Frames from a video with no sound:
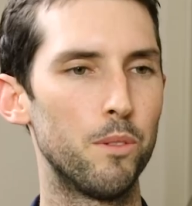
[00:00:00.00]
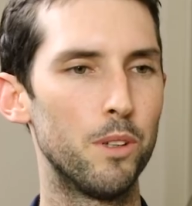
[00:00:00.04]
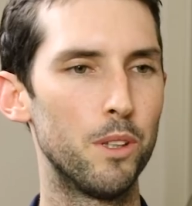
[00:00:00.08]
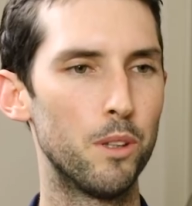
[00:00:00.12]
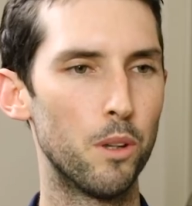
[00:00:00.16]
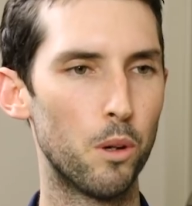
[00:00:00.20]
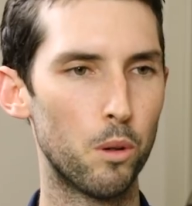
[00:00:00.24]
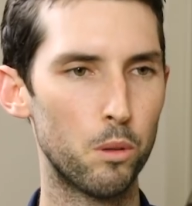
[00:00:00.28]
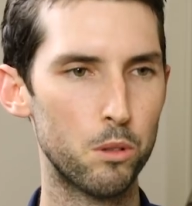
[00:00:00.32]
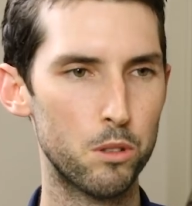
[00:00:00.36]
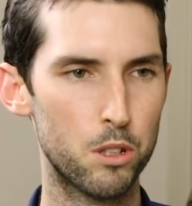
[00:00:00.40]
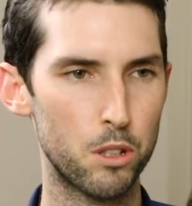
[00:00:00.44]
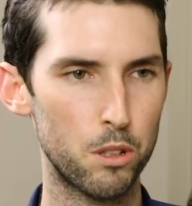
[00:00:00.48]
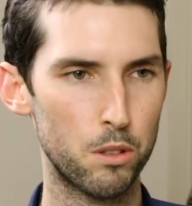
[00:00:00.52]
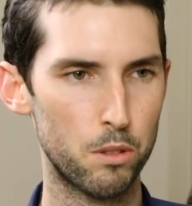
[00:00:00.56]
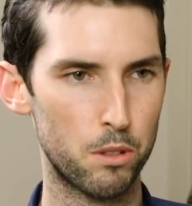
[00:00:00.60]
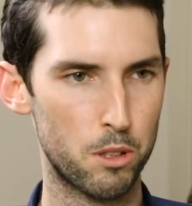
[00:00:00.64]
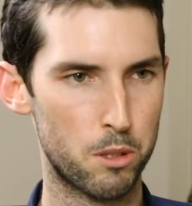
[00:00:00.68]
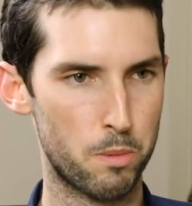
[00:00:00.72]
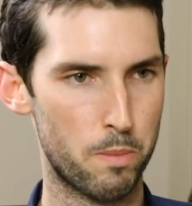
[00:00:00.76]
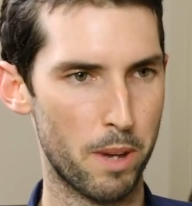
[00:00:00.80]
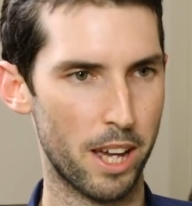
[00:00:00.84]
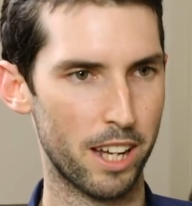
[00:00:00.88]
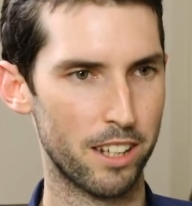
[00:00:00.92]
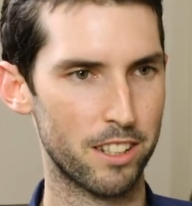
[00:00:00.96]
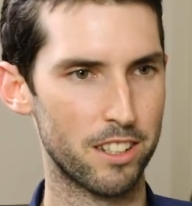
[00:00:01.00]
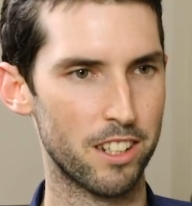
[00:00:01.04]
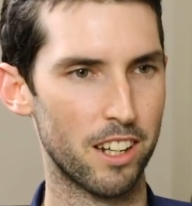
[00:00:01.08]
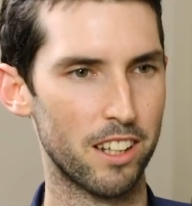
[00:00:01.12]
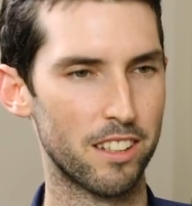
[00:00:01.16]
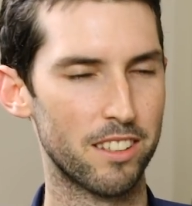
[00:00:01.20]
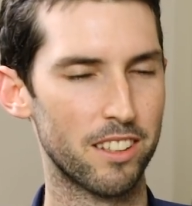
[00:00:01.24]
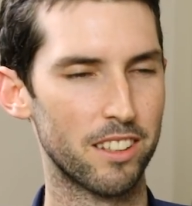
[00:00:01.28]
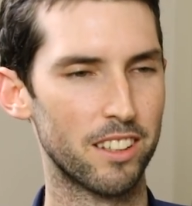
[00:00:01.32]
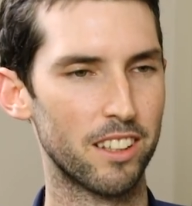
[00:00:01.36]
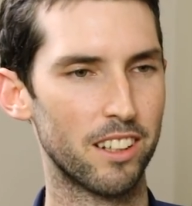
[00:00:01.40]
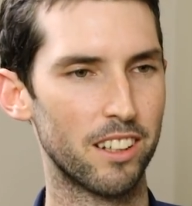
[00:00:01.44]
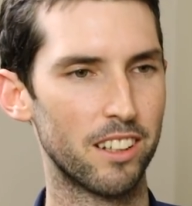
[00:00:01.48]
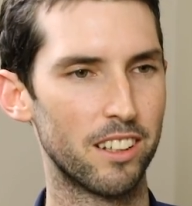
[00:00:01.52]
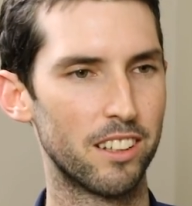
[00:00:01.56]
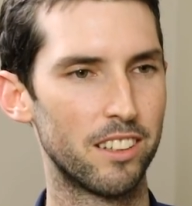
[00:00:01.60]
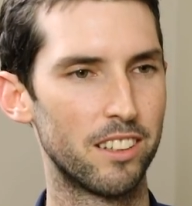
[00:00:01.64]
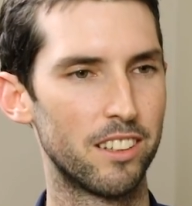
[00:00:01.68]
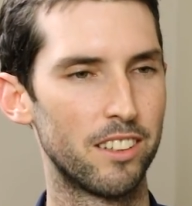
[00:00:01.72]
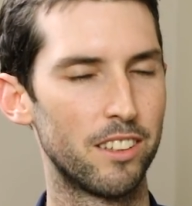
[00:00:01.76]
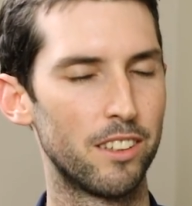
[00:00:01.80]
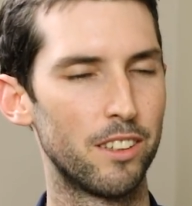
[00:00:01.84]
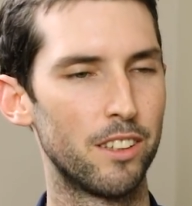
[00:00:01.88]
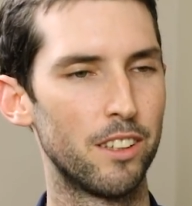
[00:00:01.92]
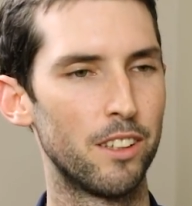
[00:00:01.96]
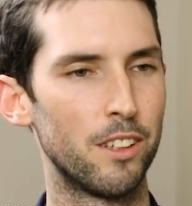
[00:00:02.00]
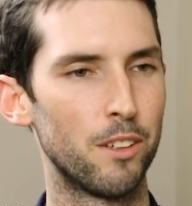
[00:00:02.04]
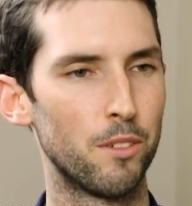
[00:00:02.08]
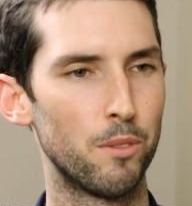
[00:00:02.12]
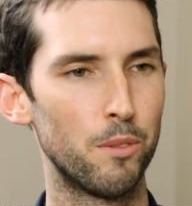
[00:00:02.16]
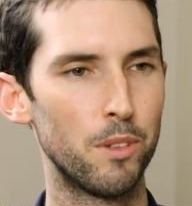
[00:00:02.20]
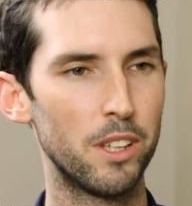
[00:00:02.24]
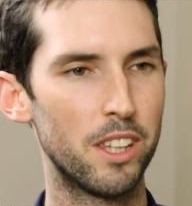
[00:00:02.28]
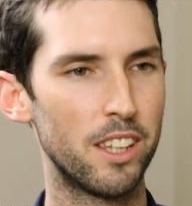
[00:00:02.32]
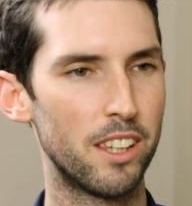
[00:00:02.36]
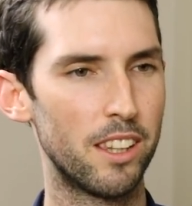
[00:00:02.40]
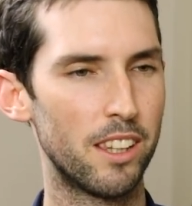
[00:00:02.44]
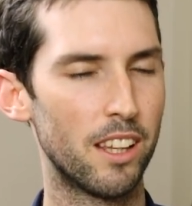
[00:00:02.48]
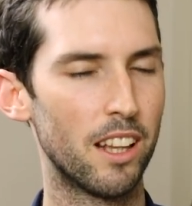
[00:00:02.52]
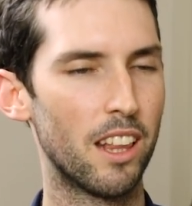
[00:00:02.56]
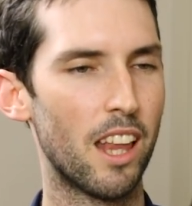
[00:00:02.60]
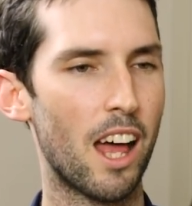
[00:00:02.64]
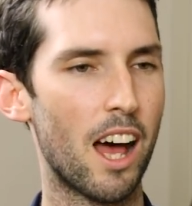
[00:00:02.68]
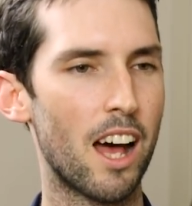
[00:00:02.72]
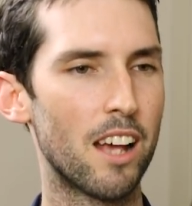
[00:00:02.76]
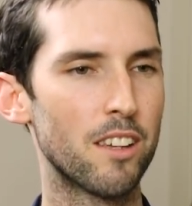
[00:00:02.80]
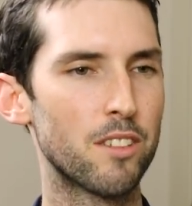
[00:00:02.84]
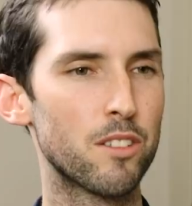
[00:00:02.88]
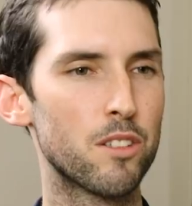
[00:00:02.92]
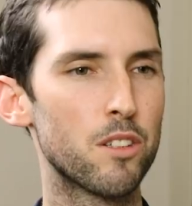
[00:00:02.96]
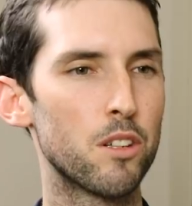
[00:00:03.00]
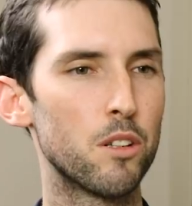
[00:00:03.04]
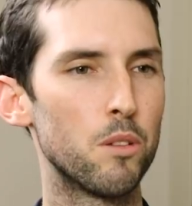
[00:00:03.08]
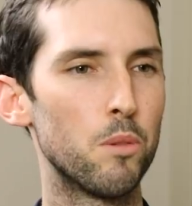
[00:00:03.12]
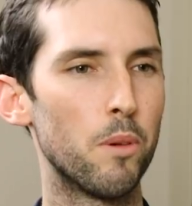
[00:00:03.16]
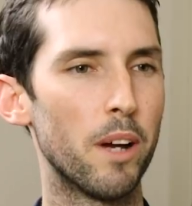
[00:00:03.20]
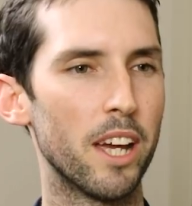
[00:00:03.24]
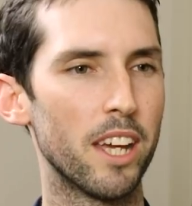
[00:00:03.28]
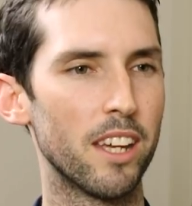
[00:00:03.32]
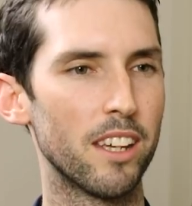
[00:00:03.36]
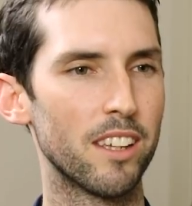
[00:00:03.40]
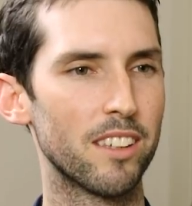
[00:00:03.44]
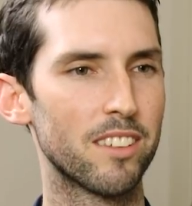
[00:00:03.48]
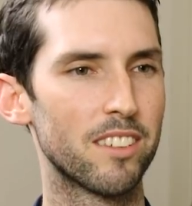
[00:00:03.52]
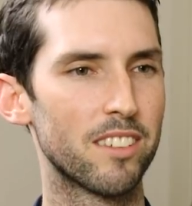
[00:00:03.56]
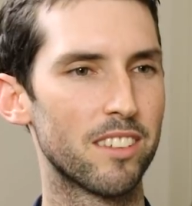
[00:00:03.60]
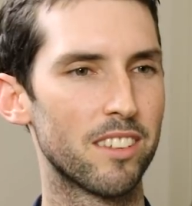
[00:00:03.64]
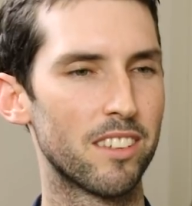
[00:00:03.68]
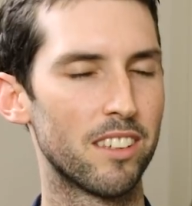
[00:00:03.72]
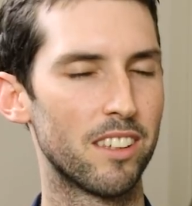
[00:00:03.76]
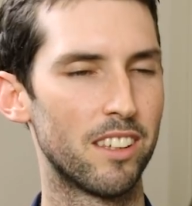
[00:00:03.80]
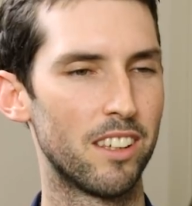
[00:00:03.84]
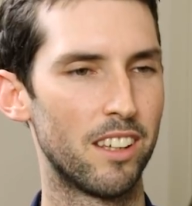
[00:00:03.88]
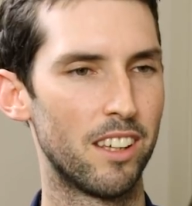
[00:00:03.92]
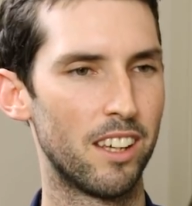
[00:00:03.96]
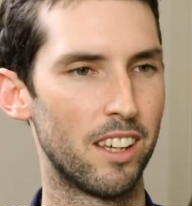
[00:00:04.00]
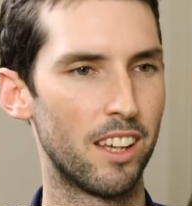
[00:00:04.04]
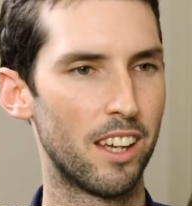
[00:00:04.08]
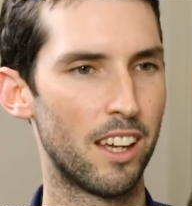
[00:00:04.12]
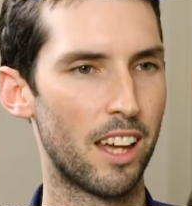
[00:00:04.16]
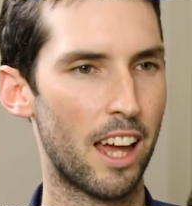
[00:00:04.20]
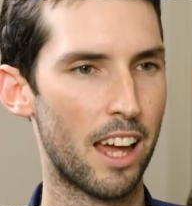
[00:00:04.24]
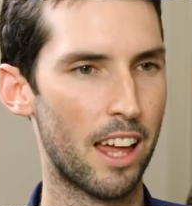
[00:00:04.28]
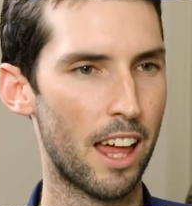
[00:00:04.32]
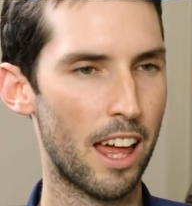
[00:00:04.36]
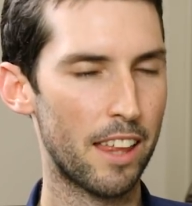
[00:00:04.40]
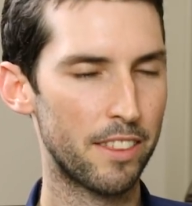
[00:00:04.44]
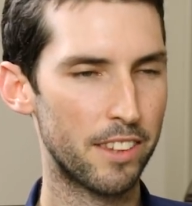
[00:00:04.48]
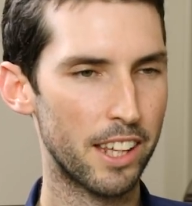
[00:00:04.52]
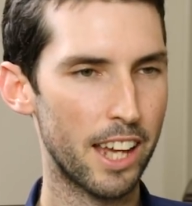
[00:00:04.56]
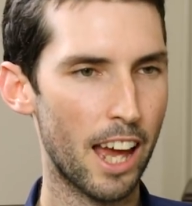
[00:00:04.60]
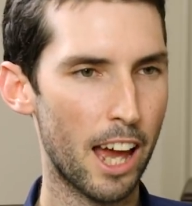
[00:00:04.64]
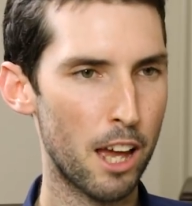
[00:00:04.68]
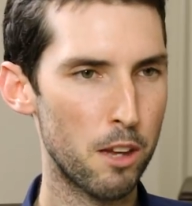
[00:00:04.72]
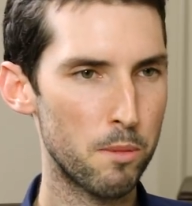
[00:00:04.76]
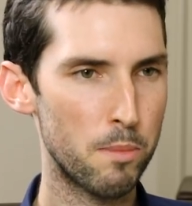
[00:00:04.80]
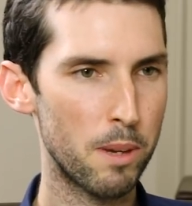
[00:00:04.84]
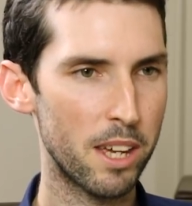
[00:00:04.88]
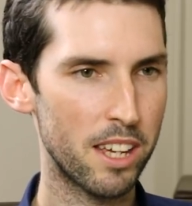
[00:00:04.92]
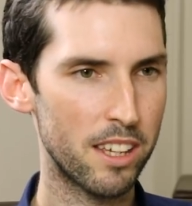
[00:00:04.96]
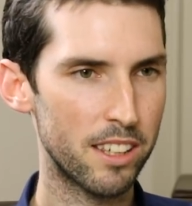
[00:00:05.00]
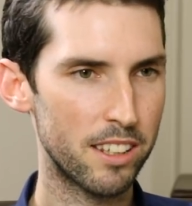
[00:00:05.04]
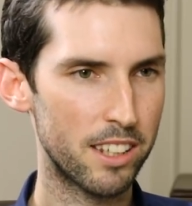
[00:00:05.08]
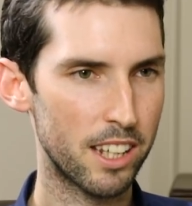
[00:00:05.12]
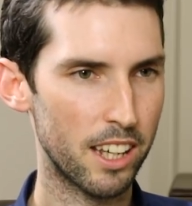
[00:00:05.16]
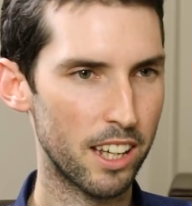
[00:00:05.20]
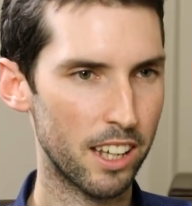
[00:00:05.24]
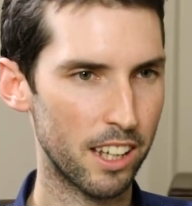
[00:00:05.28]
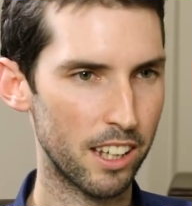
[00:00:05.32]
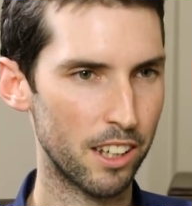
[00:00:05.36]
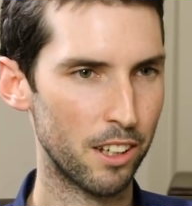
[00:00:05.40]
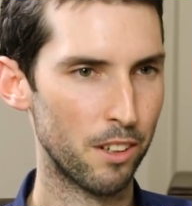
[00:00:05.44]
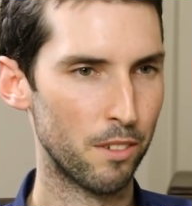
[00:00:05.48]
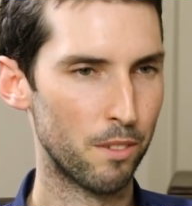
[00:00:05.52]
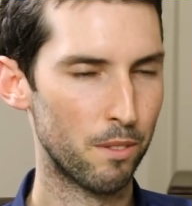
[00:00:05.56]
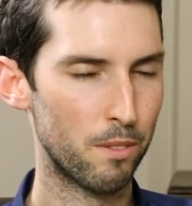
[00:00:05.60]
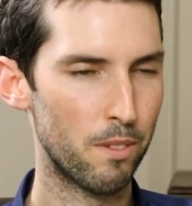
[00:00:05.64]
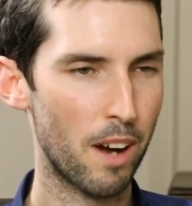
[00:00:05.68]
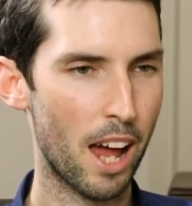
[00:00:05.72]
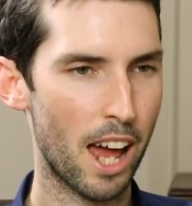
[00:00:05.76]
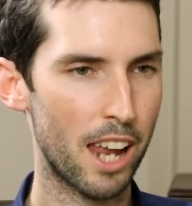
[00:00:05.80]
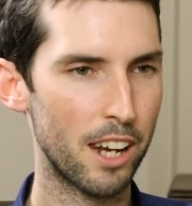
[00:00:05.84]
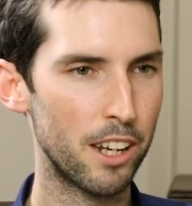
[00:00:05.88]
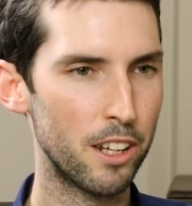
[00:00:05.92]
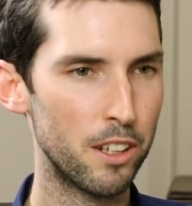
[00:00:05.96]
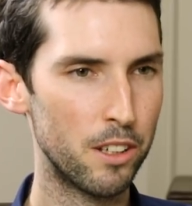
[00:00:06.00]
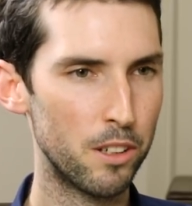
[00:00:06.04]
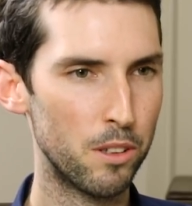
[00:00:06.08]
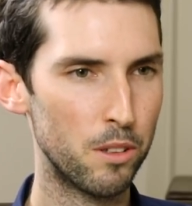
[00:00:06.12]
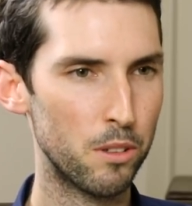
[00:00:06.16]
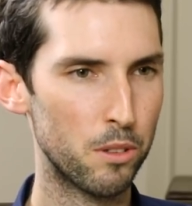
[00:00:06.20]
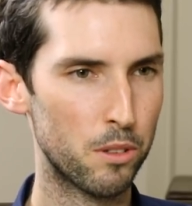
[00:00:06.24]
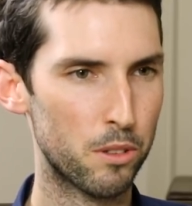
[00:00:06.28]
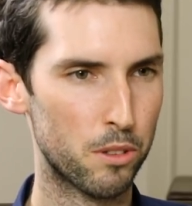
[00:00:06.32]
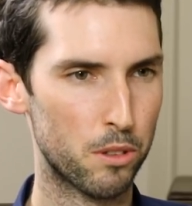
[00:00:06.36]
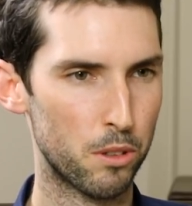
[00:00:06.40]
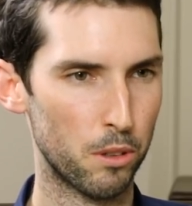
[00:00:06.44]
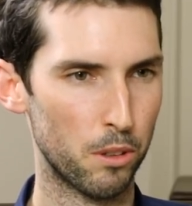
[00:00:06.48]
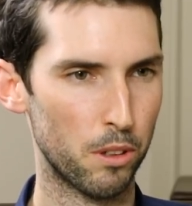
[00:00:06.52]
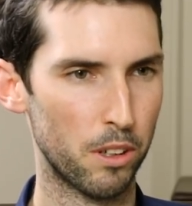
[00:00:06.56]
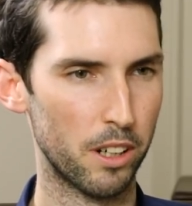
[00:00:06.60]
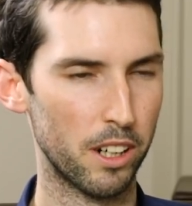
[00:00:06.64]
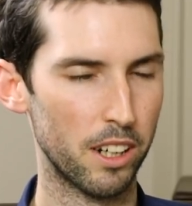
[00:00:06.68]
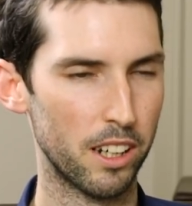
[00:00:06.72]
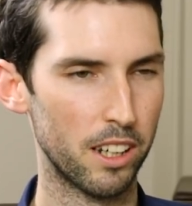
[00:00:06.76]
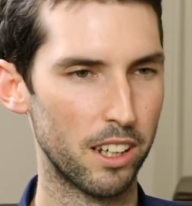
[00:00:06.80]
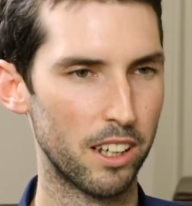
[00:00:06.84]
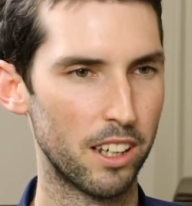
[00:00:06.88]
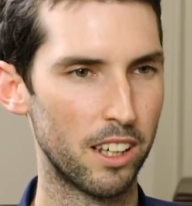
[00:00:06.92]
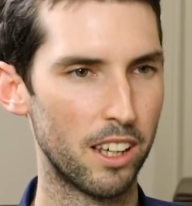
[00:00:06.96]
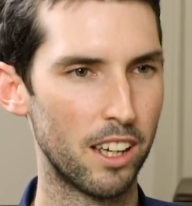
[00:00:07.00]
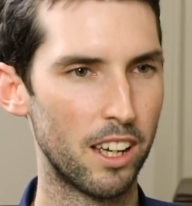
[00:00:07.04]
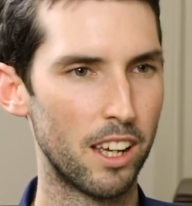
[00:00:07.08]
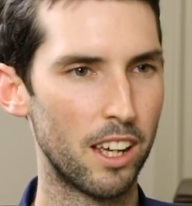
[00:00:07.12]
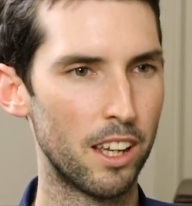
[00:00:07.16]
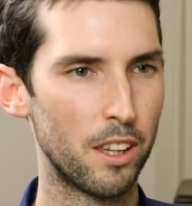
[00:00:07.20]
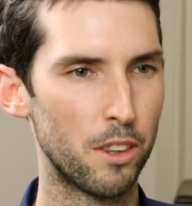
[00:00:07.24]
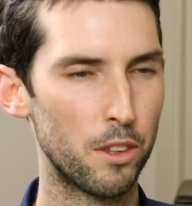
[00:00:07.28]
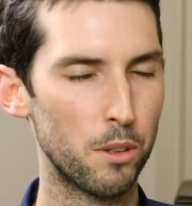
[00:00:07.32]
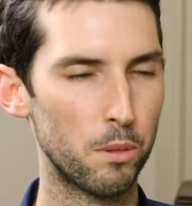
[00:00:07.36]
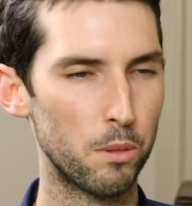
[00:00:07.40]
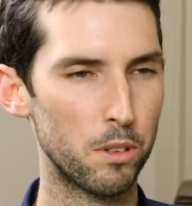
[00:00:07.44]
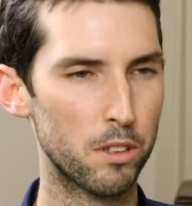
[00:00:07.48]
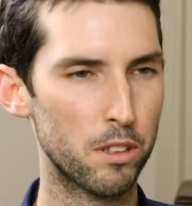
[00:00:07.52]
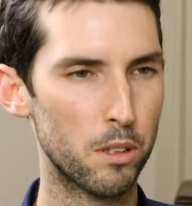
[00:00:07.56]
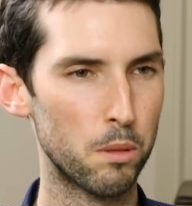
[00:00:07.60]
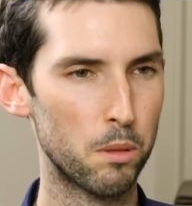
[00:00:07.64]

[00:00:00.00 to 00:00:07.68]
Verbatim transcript: With all due respect, Jessica, within the last two weeks, the A B D ran a news story that was